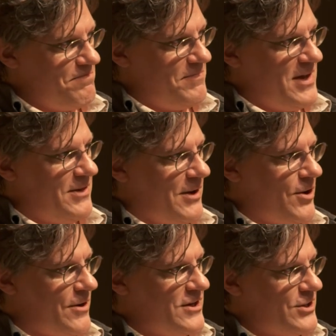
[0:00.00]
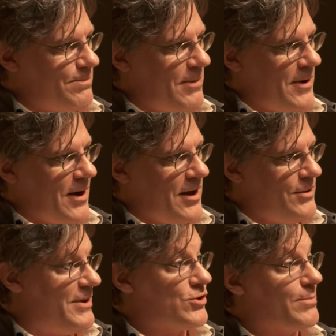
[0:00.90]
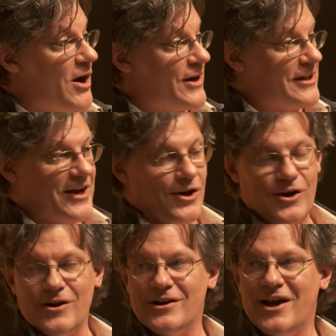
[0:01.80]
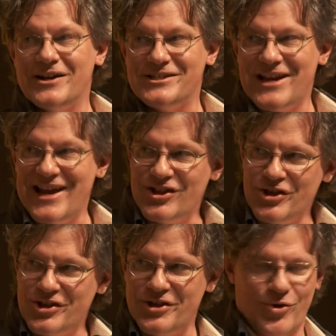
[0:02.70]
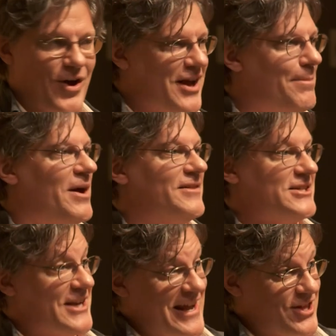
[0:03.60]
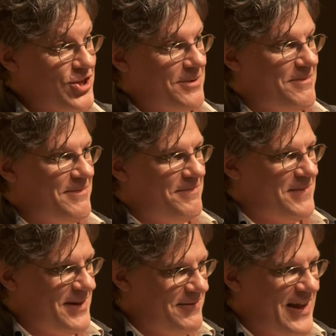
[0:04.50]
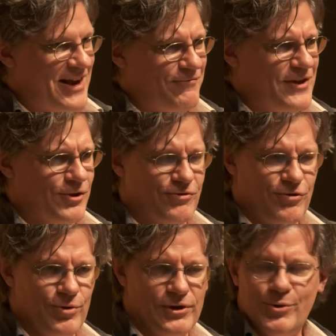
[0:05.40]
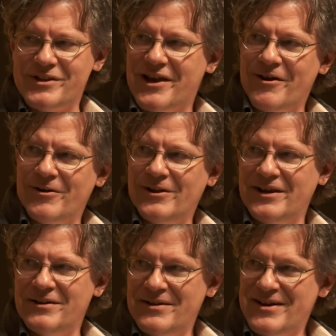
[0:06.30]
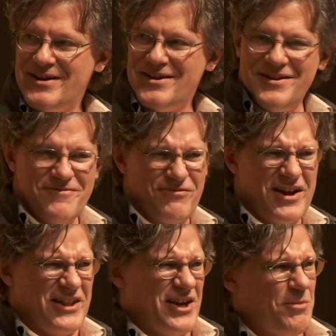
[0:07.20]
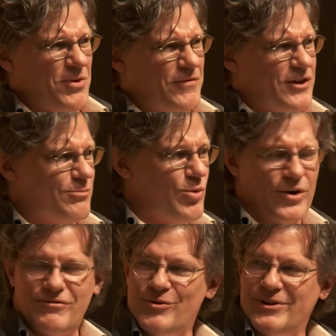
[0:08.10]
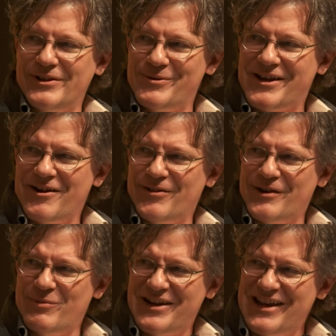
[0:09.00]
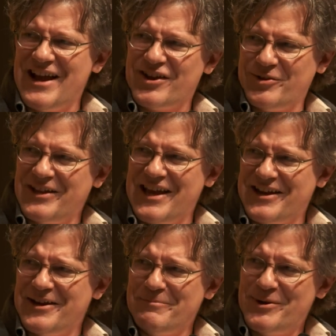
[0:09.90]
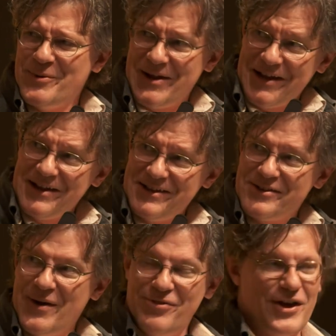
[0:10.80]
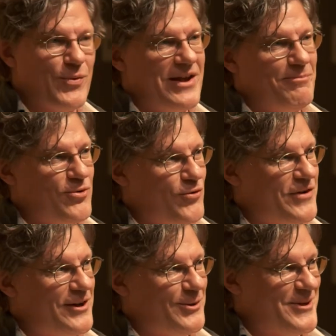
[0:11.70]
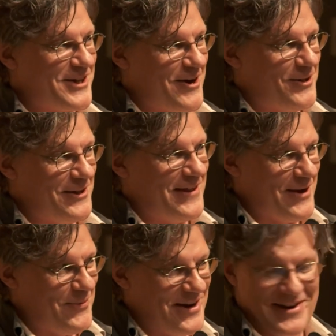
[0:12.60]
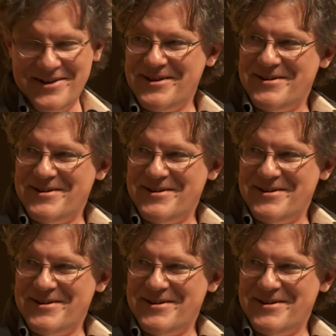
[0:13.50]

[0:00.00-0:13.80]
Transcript: the curtain is uh, the mirror's parting like a curtain on a stage, and she's going up on the stage. That feels true to Lewis Carroll, and frankly, it almost feels more true to Lewis Carroll than what he actually ended up doing. So I think we improved on Lewis Carroll in that one. We spent